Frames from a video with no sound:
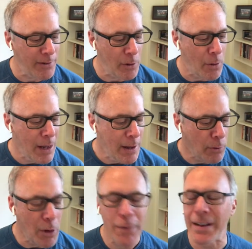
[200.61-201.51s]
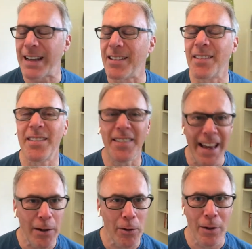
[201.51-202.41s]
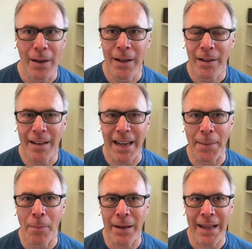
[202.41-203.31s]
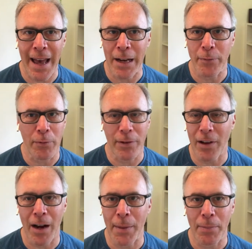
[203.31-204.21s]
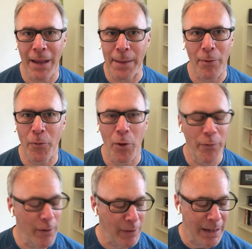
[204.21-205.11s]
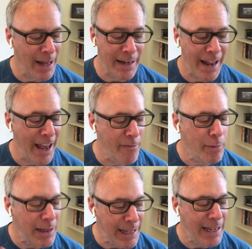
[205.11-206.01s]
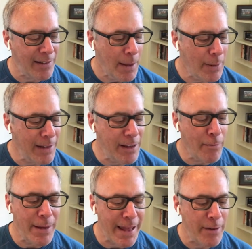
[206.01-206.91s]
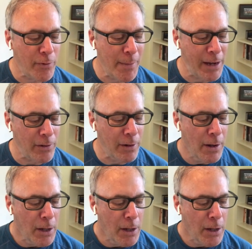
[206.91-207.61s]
So don't even consider taking money out of a retirement plan before 59 and a half, please. But he's given me that information.